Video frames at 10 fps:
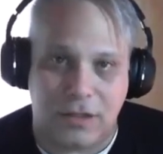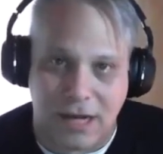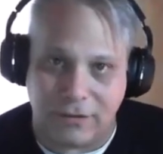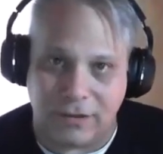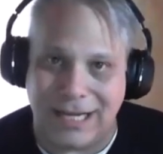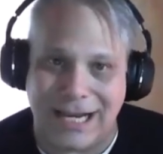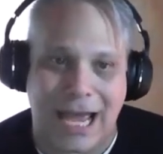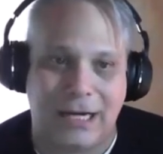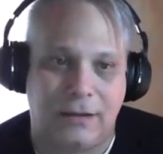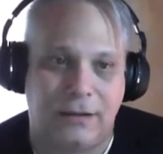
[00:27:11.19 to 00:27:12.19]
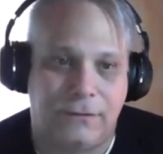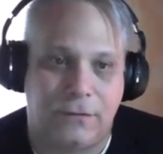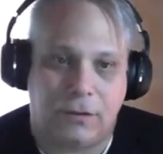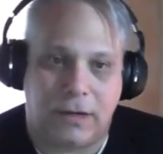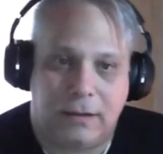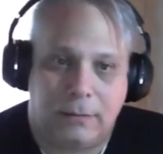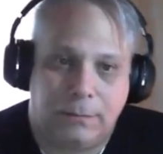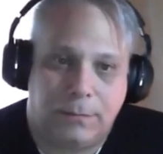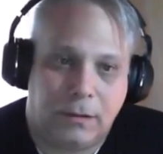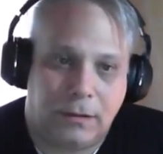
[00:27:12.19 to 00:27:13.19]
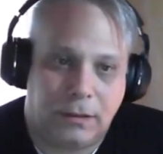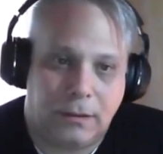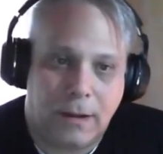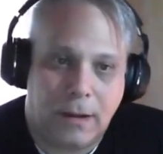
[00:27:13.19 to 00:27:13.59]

Never take anything for granted, period.